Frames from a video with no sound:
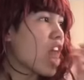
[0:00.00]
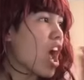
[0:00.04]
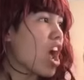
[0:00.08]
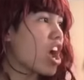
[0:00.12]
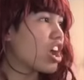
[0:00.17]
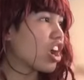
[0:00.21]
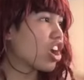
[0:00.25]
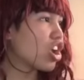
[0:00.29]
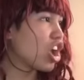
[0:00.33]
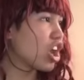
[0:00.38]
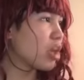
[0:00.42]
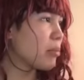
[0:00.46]
you
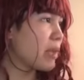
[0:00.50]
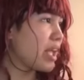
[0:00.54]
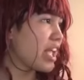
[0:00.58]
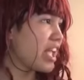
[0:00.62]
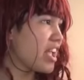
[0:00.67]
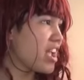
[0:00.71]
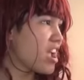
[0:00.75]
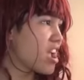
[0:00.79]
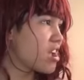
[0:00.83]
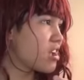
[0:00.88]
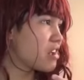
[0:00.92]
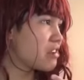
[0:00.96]
calling
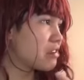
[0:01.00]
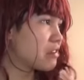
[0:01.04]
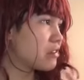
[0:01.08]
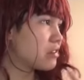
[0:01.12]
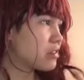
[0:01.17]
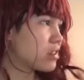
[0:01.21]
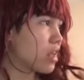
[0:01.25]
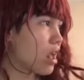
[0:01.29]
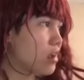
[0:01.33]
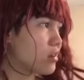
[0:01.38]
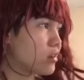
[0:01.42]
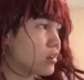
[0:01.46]
me?
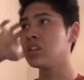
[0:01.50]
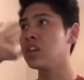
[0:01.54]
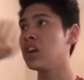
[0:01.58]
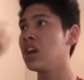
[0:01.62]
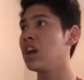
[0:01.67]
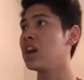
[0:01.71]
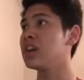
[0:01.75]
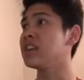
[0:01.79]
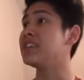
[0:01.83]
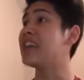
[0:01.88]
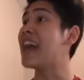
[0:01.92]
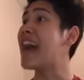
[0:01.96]

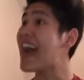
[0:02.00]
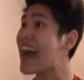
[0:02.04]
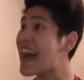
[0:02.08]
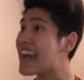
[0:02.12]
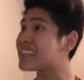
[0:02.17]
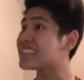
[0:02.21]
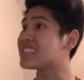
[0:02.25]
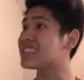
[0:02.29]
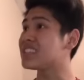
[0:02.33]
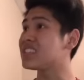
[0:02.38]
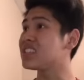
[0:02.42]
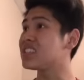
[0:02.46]

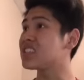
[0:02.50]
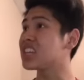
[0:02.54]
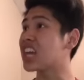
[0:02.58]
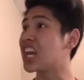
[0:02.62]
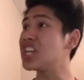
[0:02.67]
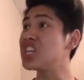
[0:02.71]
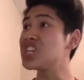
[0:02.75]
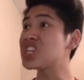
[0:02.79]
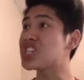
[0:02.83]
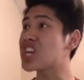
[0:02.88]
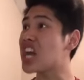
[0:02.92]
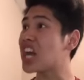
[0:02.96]
Yes! Can
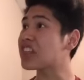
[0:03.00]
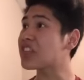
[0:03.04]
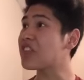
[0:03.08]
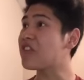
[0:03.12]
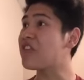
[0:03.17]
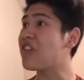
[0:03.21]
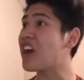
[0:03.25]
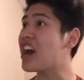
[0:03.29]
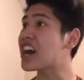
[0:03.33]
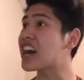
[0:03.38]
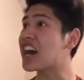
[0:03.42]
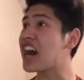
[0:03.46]
you shut the
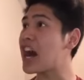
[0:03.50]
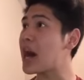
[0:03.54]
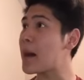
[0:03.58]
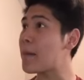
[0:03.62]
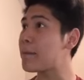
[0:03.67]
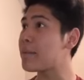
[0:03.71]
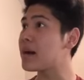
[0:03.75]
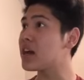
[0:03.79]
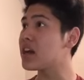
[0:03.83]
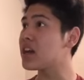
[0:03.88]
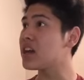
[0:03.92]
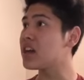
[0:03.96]
fuck
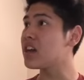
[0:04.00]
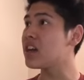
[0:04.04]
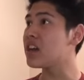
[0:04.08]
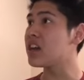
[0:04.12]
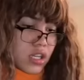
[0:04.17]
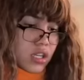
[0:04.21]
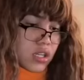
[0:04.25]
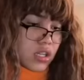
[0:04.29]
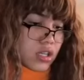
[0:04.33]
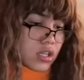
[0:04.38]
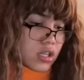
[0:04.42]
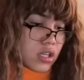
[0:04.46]
up?
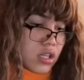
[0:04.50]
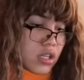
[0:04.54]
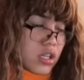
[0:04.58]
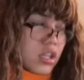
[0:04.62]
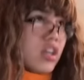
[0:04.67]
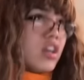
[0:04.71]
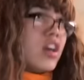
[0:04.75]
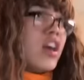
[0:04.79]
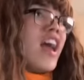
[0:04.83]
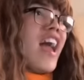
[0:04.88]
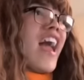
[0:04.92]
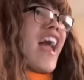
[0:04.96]

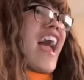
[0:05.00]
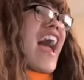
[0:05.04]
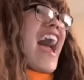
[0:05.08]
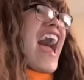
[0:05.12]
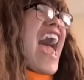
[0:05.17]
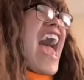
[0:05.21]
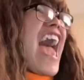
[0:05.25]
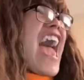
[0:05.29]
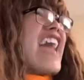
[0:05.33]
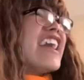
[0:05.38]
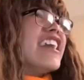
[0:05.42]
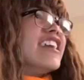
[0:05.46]

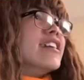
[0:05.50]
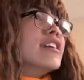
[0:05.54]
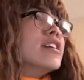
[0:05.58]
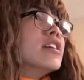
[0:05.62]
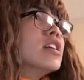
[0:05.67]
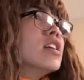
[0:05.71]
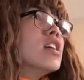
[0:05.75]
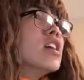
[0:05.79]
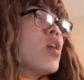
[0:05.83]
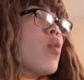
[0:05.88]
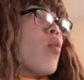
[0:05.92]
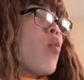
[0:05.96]
Hey!
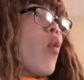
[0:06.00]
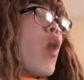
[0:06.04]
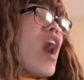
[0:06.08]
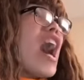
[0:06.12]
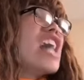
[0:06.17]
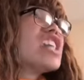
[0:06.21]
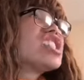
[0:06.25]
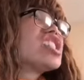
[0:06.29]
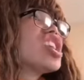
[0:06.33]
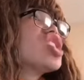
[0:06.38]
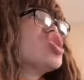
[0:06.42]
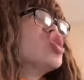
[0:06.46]

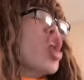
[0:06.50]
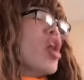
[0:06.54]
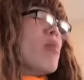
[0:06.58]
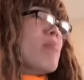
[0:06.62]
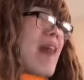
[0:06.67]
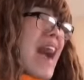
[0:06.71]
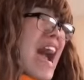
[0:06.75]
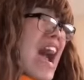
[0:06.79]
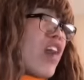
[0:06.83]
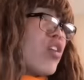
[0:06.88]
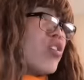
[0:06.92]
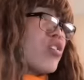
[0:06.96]
Watch your
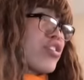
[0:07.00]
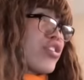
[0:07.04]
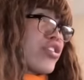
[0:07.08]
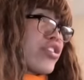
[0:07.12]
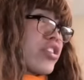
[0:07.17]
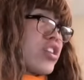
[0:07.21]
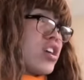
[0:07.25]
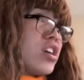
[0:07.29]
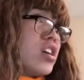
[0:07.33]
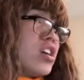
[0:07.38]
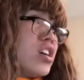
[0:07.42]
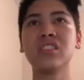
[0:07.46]
mouth!
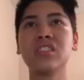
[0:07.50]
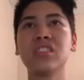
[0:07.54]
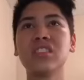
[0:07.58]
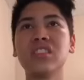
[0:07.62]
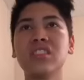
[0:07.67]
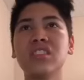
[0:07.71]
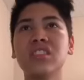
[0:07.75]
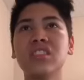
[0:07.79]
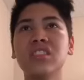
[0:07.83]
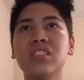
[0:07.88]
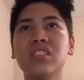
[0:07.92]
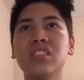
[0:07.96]

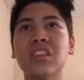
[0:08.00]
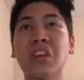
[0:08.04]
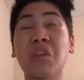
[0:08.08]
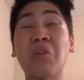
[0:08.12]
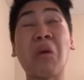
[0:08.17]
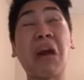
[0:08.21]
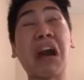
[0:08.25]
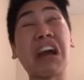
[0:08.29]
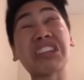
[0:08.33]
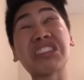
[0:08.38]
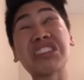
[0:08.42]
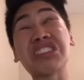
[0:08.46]

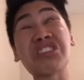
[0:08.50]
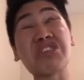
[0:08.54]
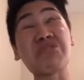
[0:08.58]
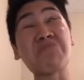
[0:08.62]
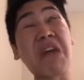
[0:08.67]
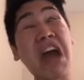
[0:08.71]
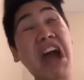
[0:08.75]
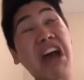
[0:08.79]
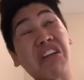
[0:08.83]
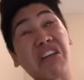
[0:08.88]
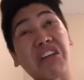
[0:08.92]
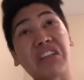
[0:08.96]
Watch your
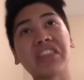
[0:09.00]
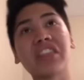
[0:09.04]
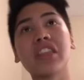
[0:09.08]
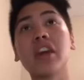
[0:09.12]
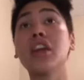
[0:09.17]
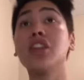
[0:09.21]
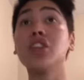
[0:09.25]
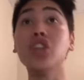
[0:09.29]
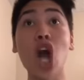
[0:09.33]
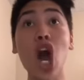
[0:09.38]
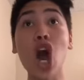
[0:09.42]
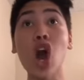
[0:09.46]
mouth!
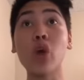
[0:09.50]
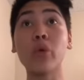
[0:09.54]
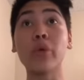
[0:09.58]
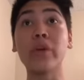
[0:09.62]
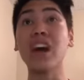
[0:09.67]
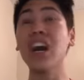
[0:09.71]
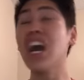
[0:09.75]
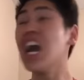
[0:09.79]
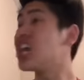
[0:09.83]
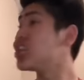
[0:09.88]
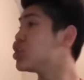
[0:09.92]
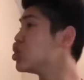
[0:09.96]

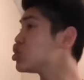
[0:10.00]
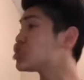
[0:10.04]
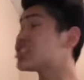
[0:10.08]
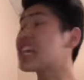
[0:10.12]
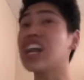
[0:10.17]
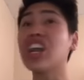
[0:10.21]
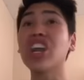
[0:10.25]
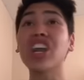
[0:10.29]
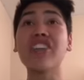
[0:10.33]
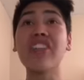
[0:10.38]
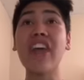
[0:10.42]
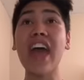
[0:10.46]
No, you tell
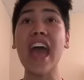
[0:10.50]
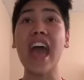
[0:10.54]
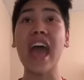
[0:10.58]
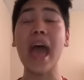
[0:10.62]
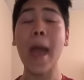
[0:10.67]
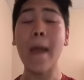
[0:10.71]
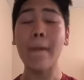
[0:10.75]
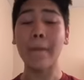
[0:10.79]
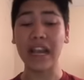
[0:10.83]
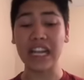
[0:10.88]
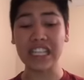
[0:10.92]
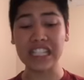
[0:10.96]
her
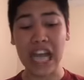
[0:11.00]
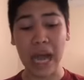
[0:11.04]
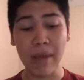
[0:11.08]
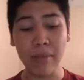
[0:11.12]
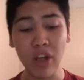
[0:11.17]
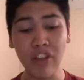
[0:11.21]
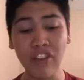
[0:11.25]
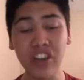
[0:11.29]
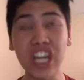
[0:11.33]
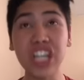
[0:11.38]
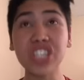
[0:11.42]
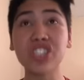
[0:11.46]
that, because I'm
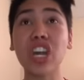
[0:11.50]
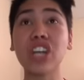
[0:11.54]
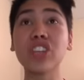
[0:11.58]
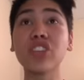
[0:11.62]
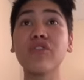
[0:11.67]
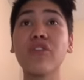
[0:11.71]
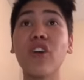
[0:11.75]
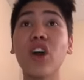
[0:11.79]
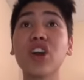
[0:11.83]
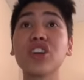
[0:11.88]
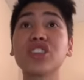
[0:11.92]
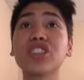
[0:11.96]
over here trying to
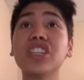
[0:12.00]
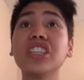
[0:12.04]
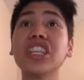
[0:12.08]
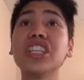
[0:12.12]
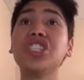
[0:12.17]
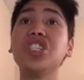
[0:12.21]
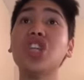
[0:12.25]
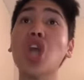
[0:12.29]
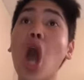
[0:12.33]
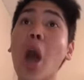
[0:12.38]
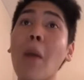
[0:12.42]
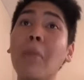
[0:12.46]
focus on this
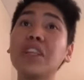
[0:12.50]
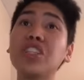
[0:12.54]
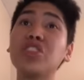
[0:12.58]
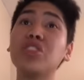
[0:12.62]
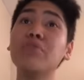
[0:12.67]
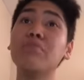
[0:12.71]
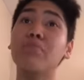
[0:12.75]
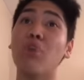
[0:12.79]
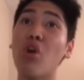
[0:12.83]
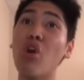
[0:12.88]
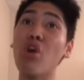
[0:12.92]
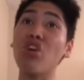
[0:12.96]
geometry
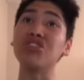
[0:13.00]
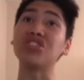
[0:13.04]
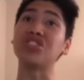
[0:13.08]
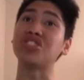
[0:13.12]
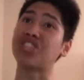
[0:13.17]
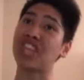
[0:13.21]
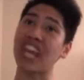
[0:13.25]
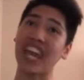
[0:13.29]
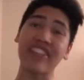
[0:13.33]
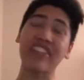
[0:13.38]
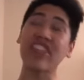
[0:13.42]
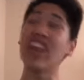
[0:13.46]

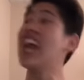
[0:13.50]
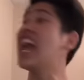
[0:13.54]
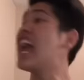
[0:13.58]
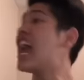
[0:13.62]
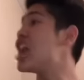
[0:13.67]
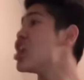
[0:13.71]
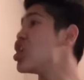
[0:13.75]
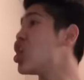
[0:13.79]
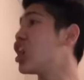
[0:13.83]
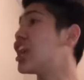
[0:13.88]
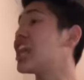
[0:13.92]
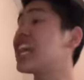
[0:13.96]
bullshit,
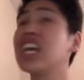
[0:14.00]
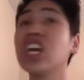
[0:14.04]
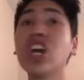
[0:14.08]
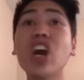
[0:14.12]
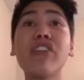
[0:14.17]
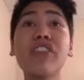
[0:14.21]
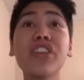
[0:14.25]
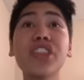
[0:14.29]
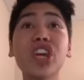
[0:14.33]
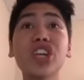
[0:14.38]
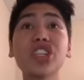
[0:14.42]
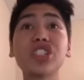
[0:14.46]
and all I hear
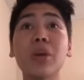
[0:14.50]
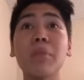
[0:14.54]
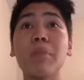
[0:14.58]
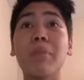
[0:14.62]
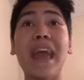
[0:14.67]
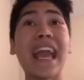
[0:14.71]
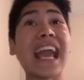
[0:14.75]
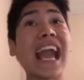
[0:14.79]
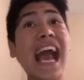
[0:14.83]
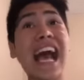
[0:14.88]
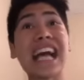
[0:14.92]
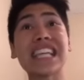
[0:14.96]
over there is her
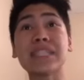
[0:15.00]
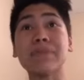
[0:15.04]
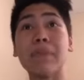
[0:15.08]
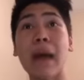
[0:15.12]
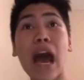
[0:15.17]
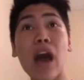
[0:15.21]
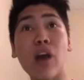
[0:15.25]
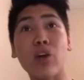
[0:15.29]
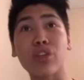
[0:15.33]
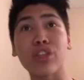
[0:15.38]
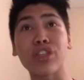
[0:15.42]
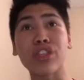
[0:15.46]
big ass
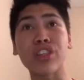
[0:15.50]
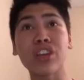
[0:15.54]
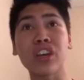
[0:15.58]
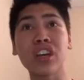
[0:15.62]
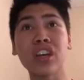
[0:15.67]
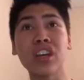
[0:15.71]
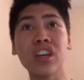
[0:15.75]
mouth.